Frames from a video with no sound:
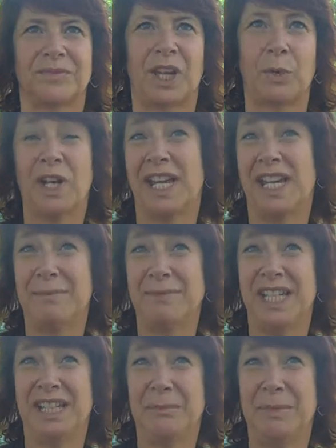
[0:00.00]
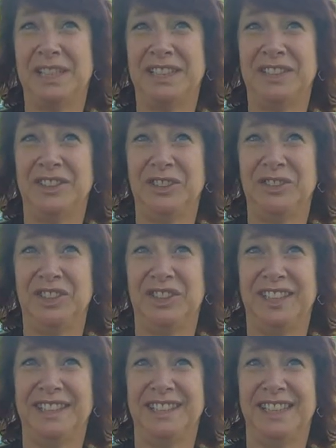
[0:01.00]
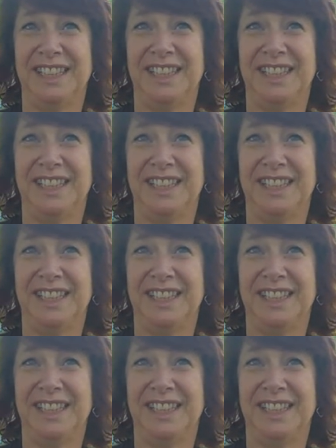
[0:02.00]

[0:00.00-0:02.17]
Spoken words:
Like when I am taking myself so seriously?